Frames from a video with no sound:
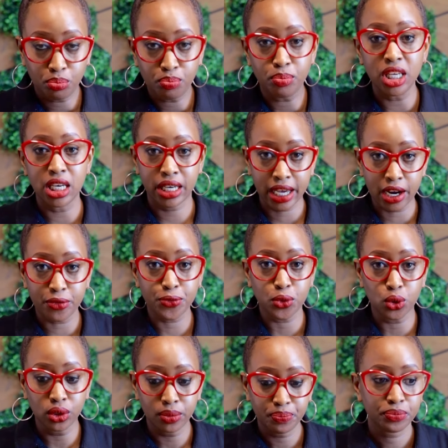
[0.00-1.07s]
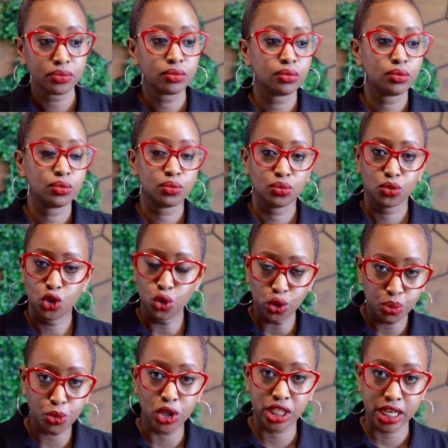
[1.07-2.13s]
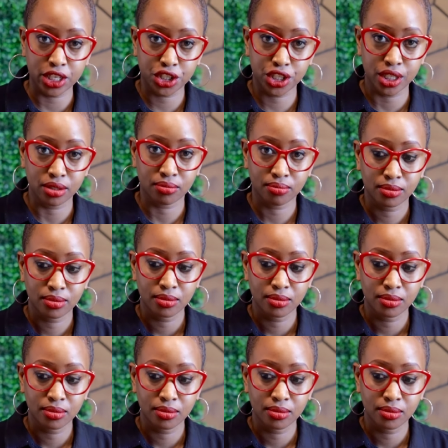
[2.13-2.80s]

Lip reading: be careful, use protection,